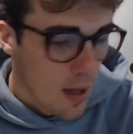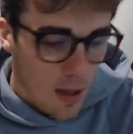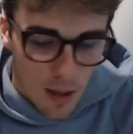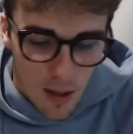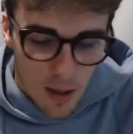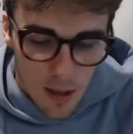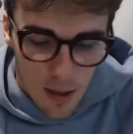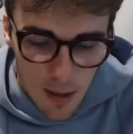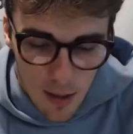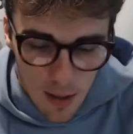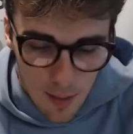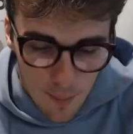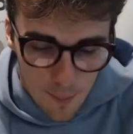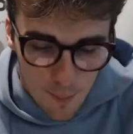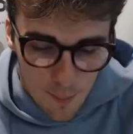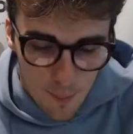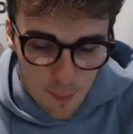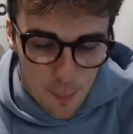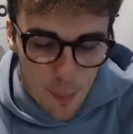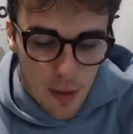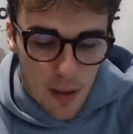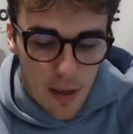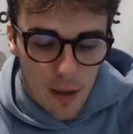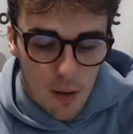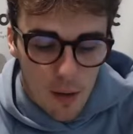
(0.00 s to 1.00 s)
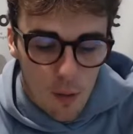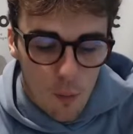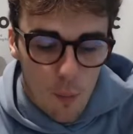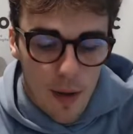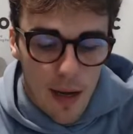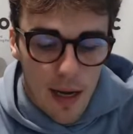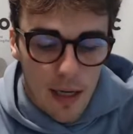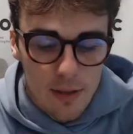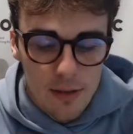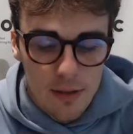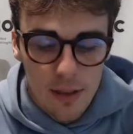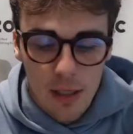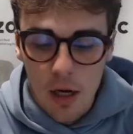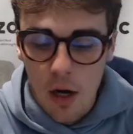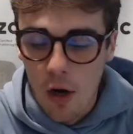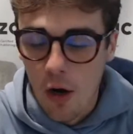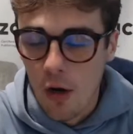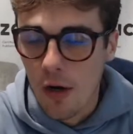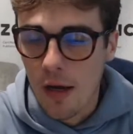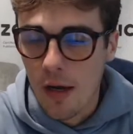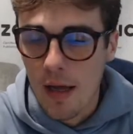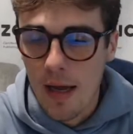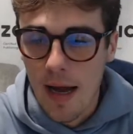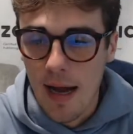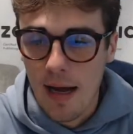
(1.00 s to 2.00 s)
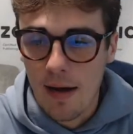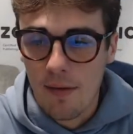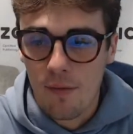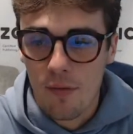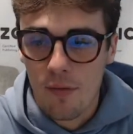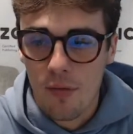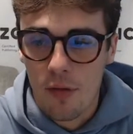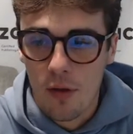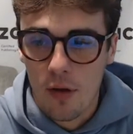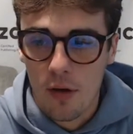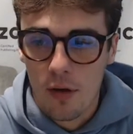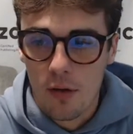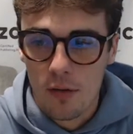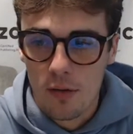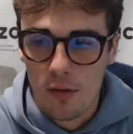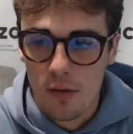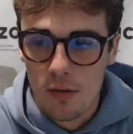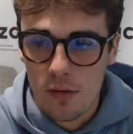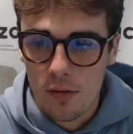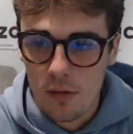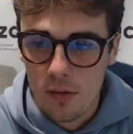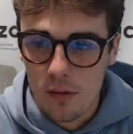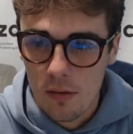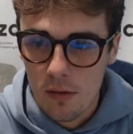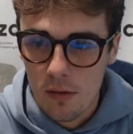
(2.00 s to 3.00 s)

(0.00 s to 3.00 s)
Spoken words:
on. But we actually already have those.